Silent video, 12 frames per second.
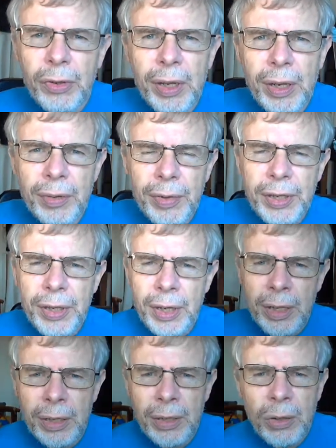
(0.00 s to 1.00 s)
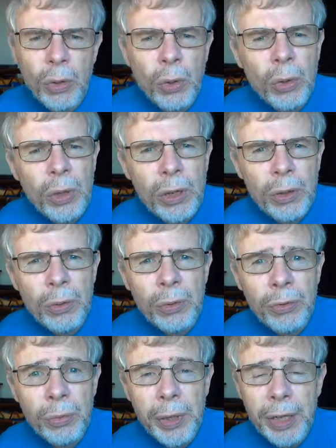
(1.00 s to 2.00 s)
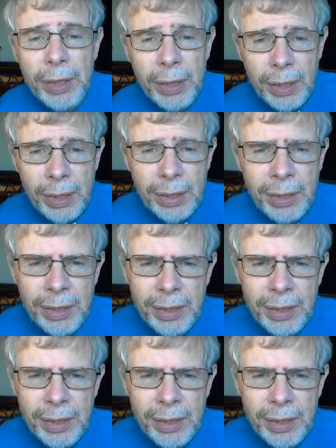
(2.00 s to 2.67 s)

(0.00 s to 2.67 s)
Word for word: however young or old we are.